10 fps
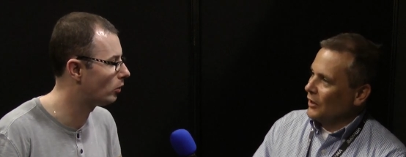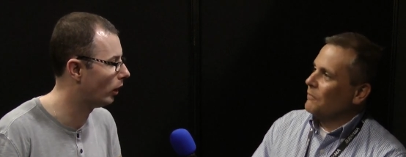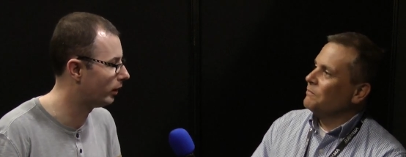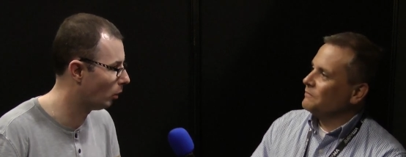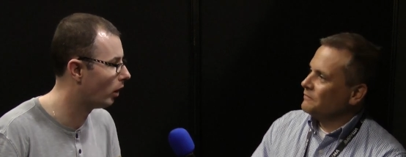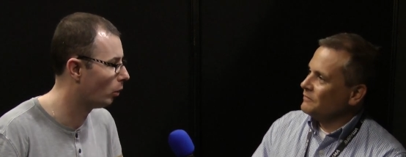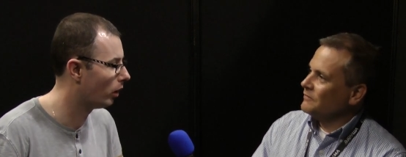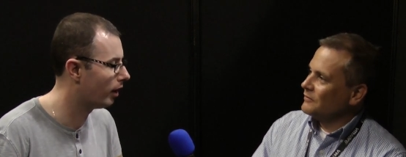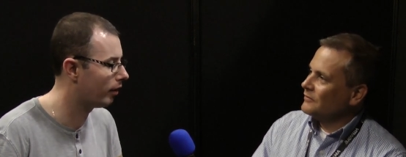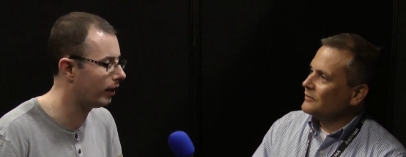Speaker 1: yeah. right?
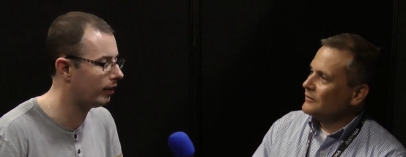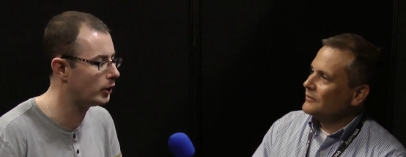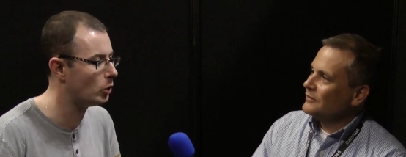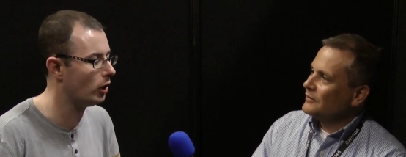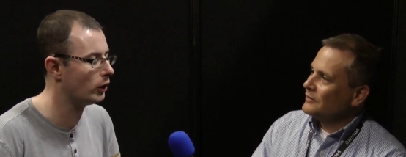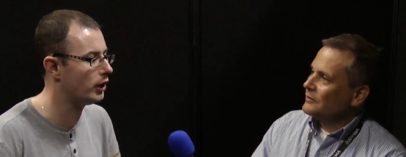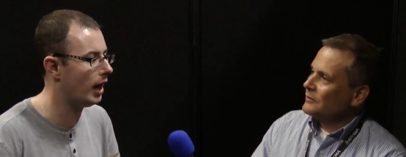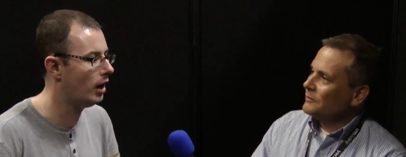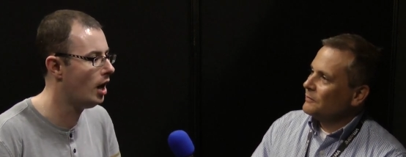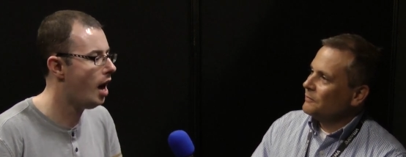Well, the thing that you touched
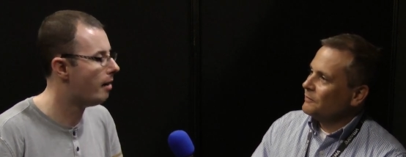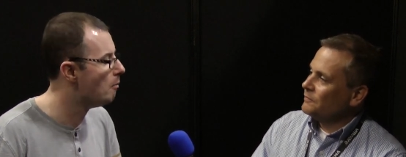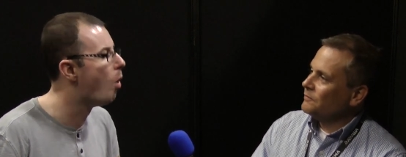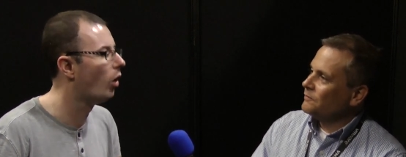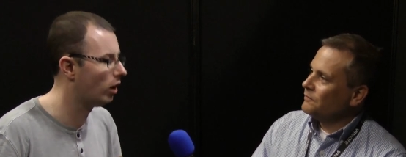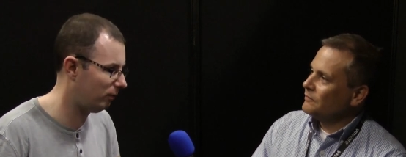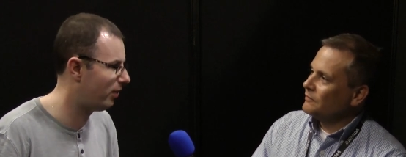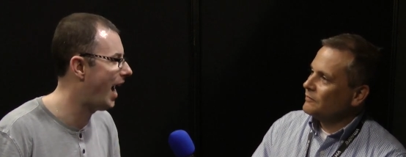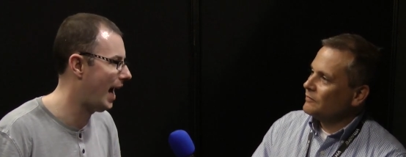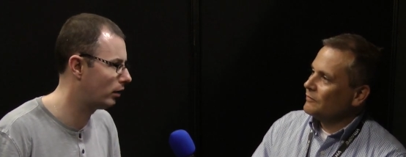on. More
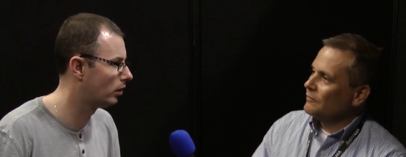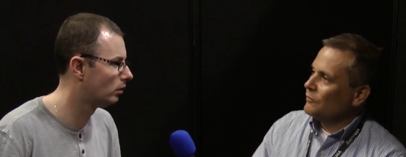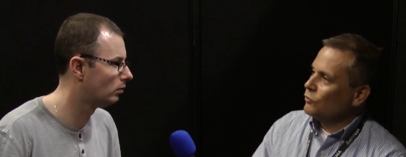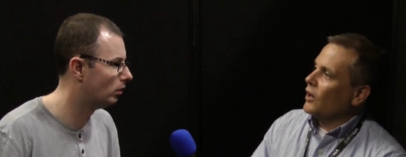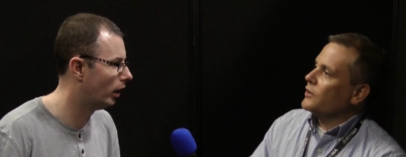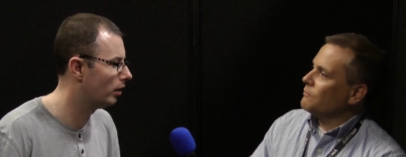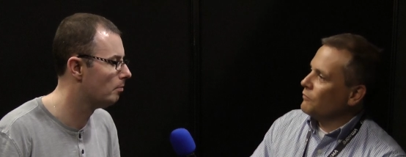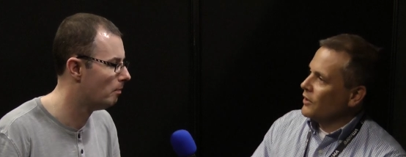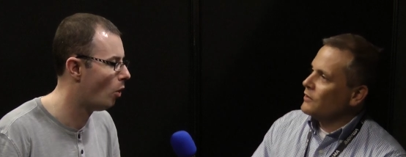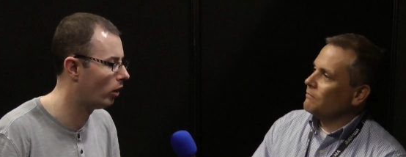of that, right? right?
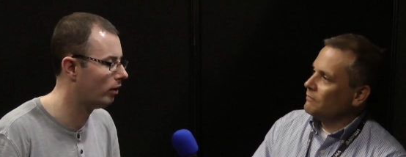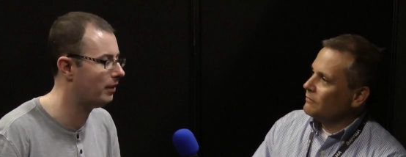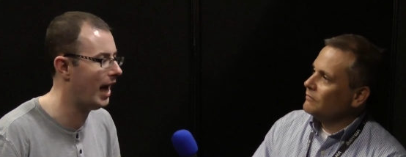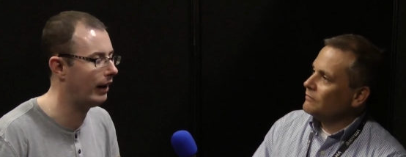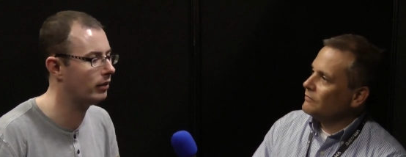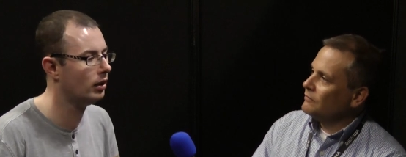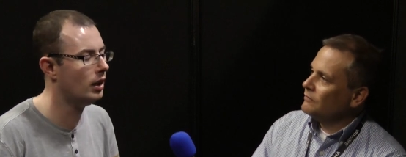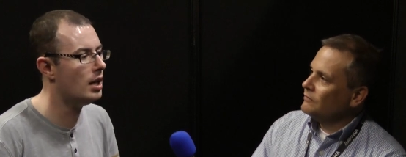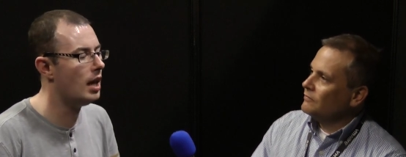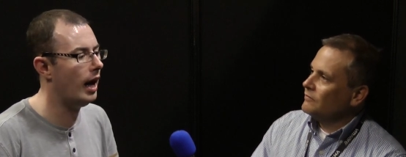right. More of that.
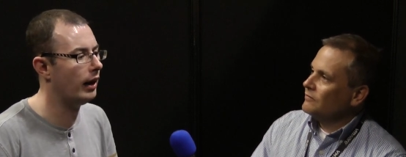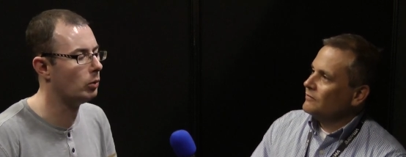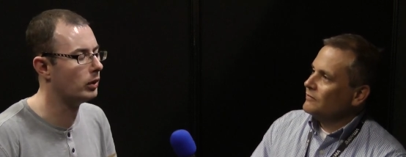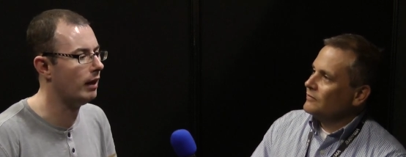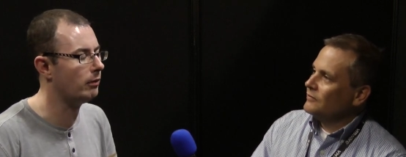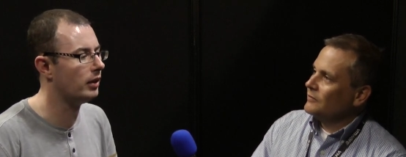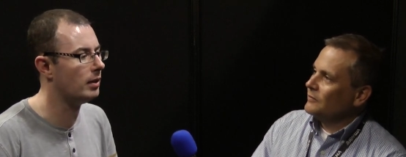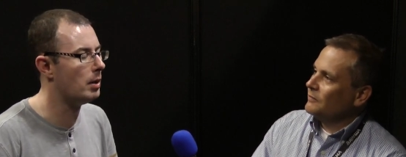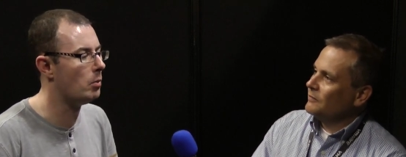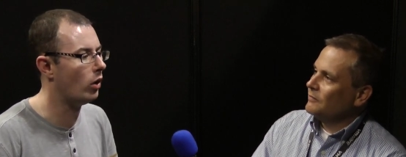Uh, there will
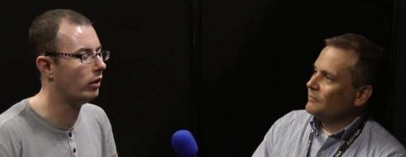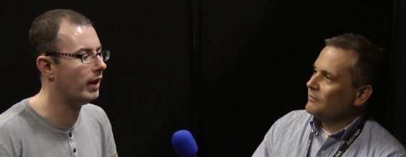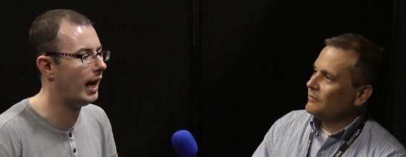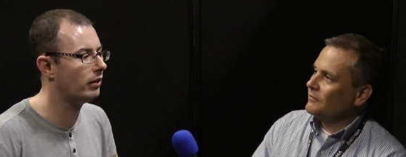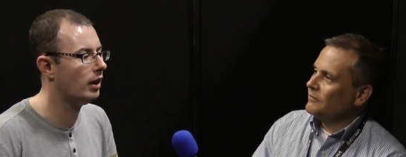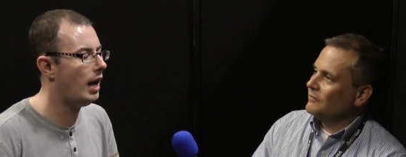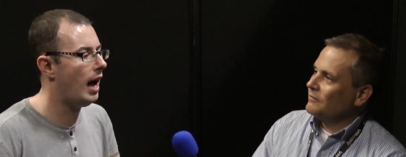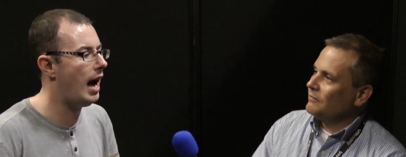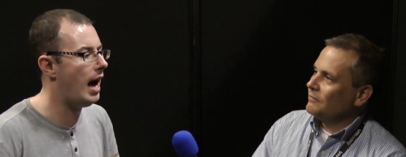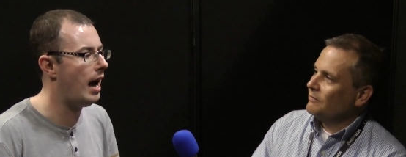definitely be more of that.
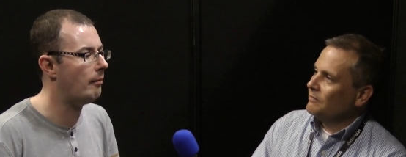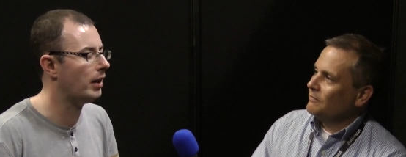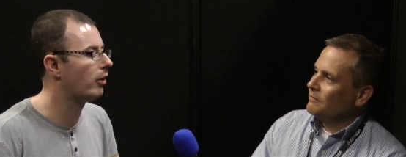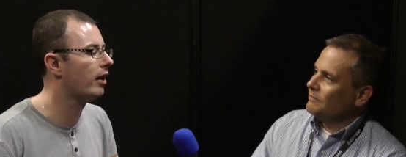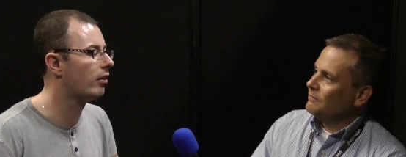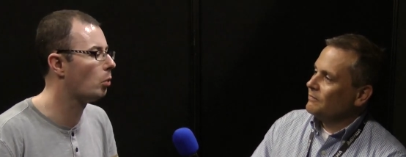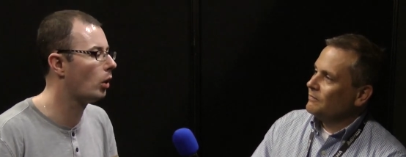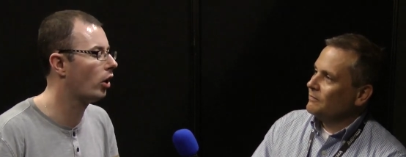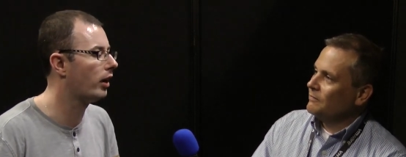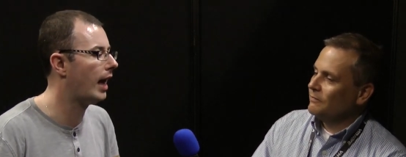Um, there are things
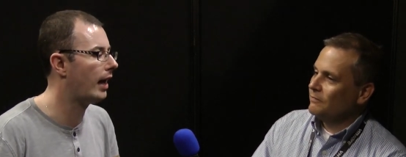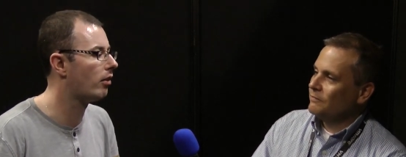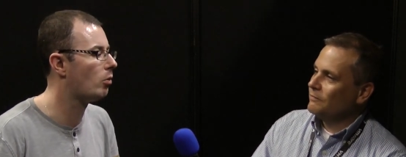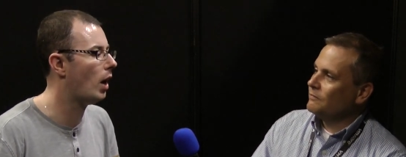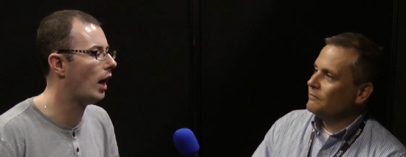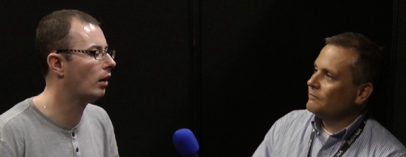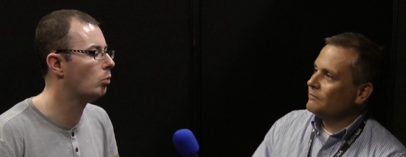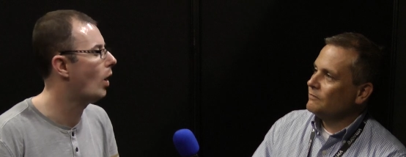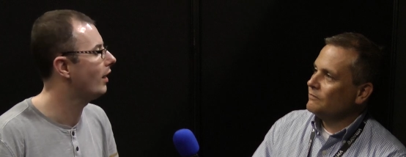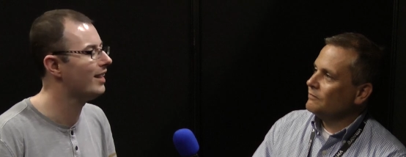we're looking at as well.
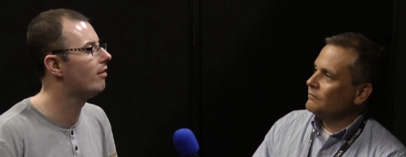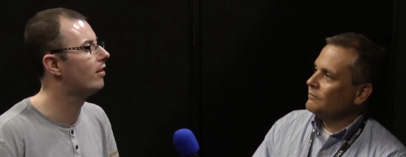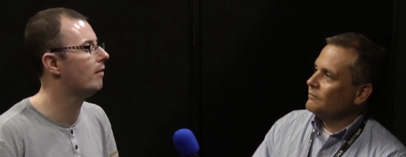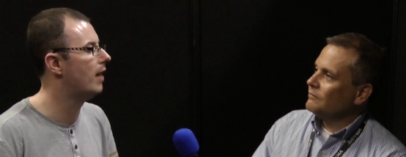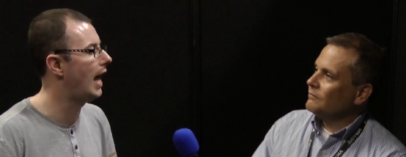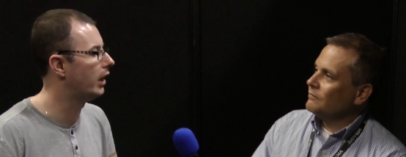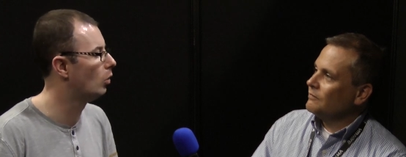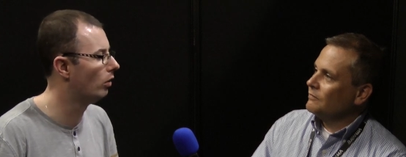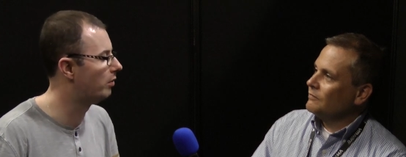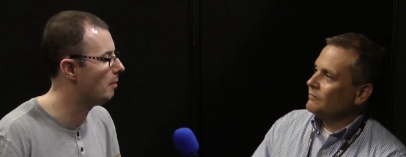What is the
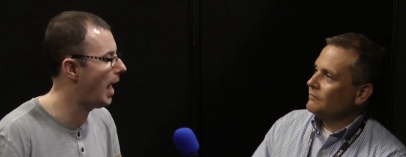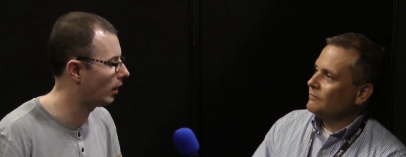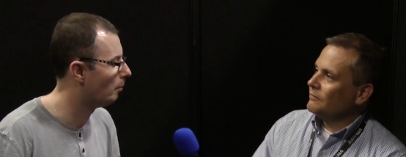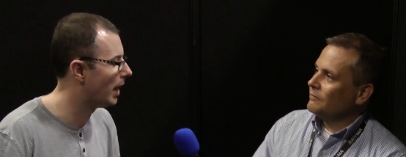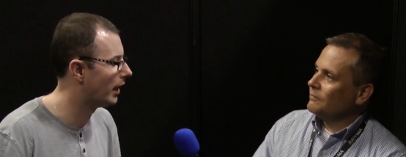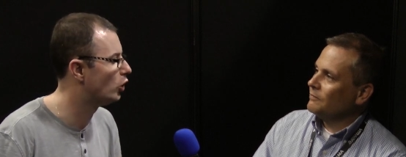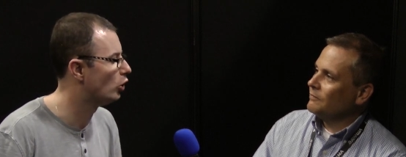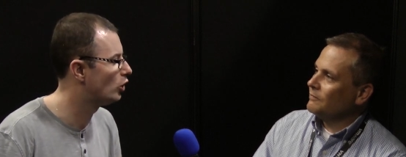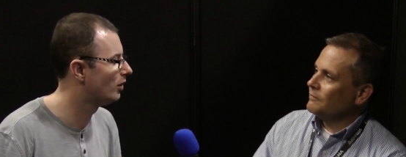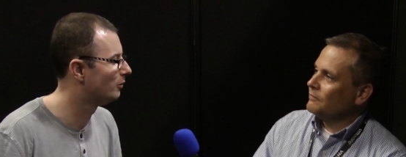value of the backup
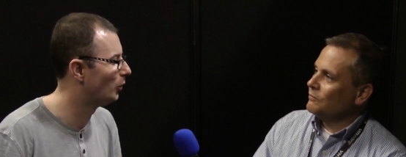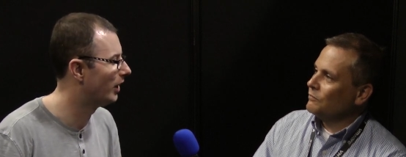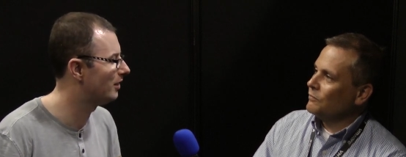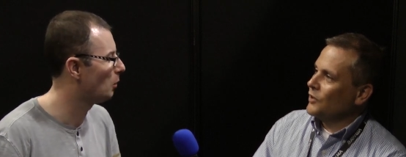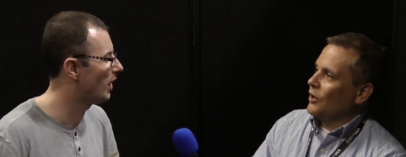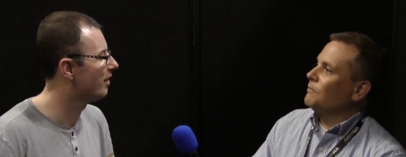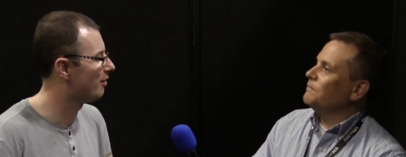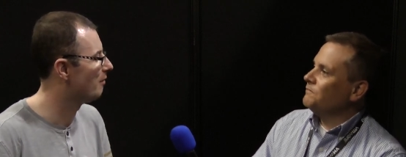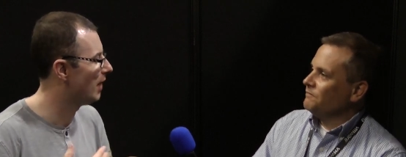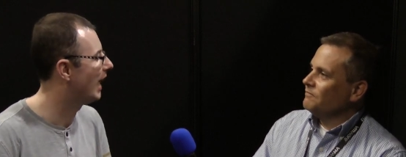agent, right? What yep.
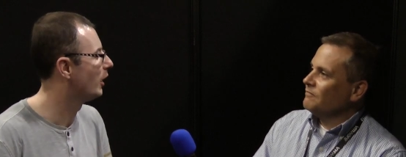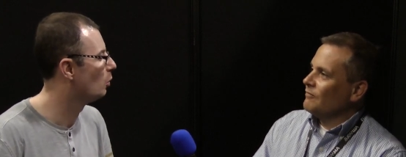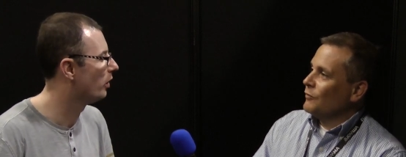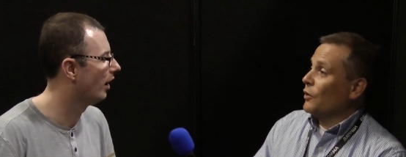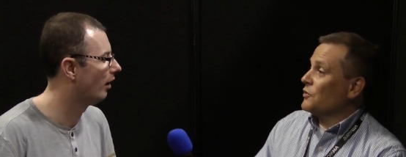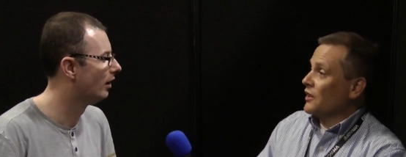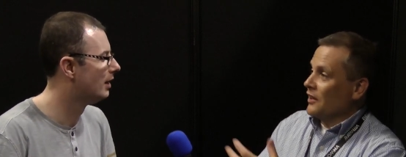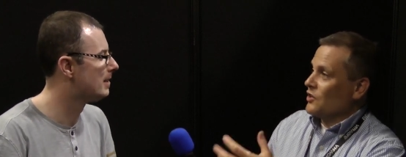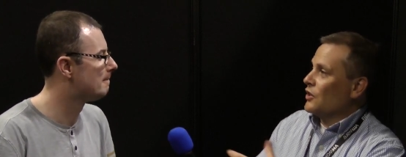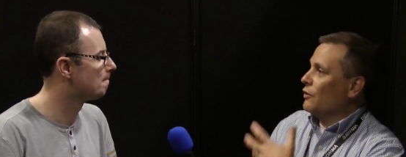is the value there? Obviously,
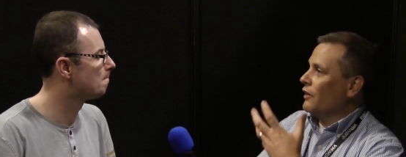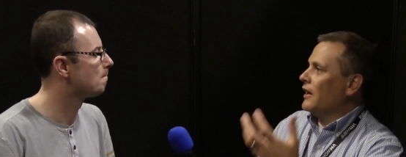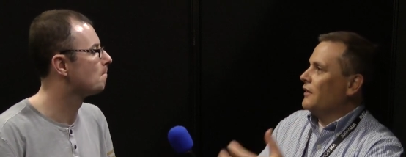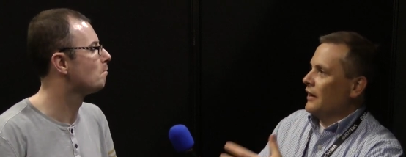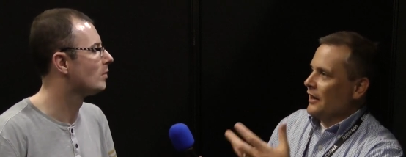
Speaker 2: there's the overhead, the